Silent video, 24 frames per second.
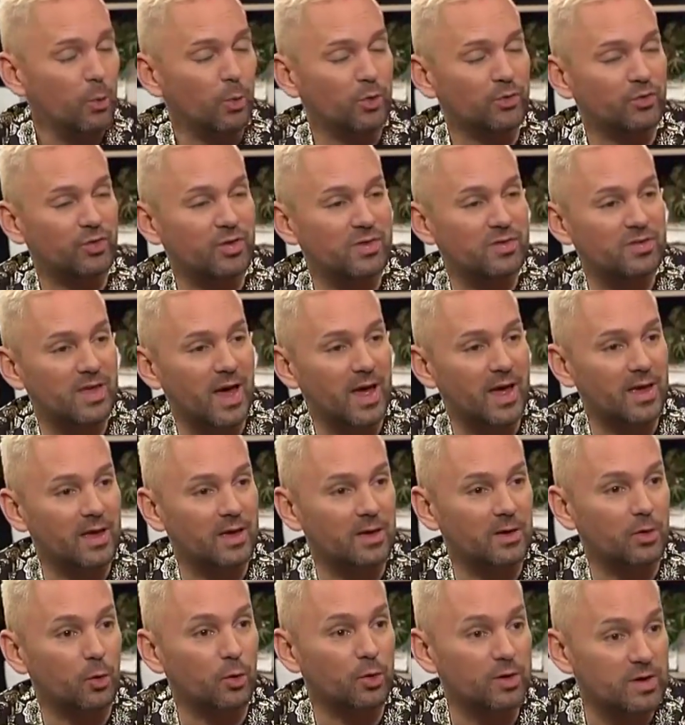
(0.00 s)
which is
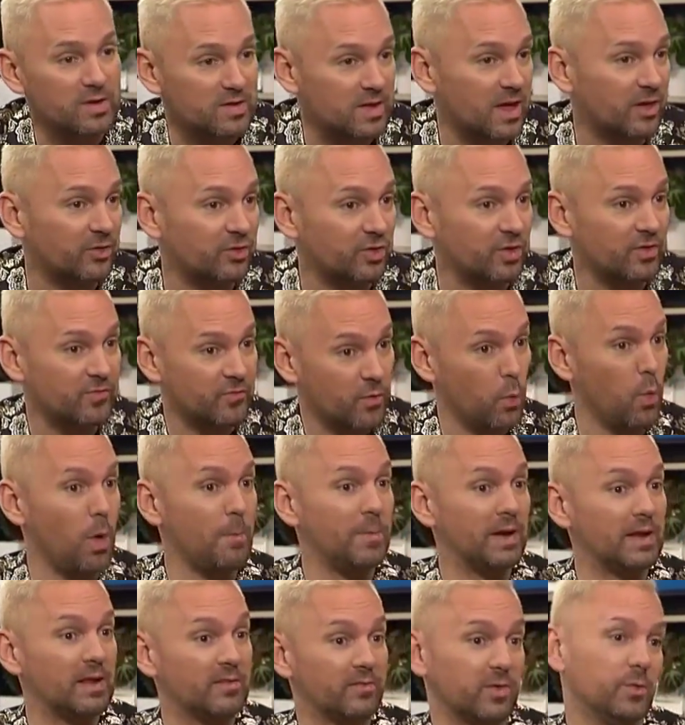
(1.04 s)
a organisation for
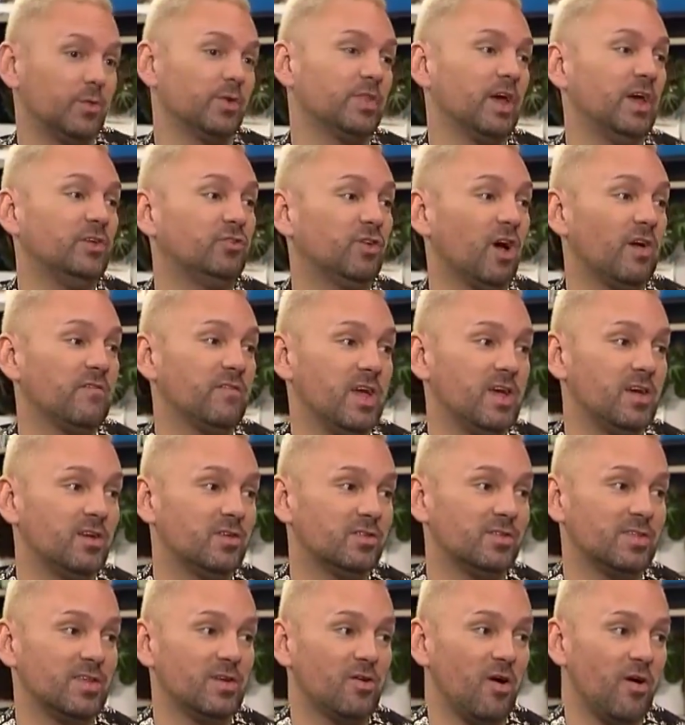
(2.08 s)
women living with HIV
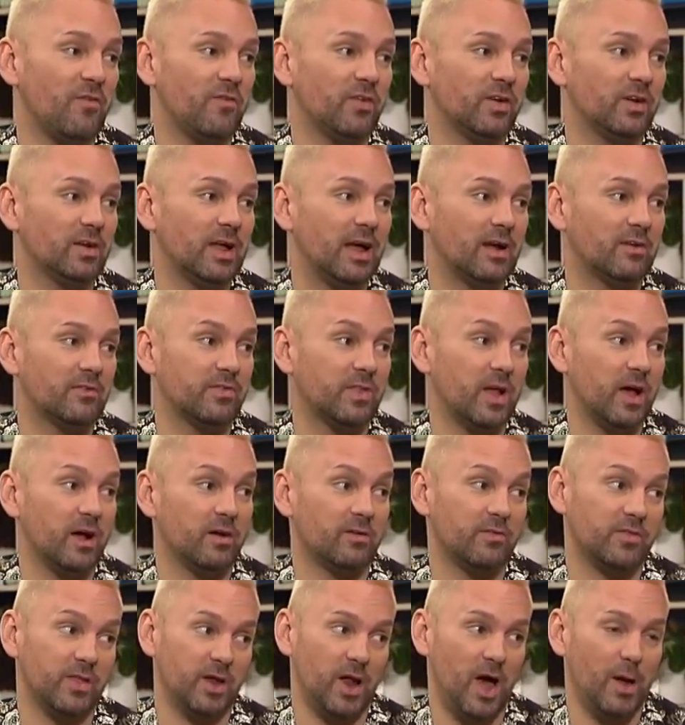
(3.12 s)
because they're often out of
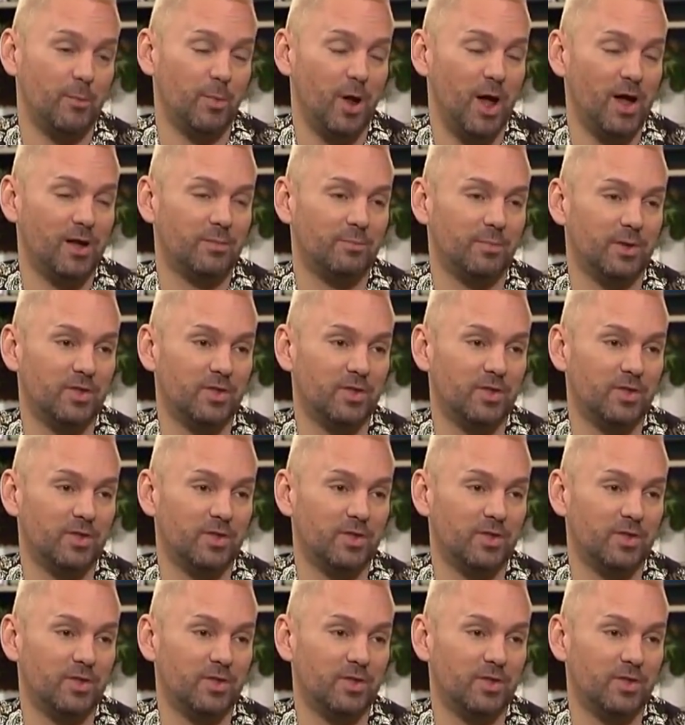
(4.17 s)
out of the limelight.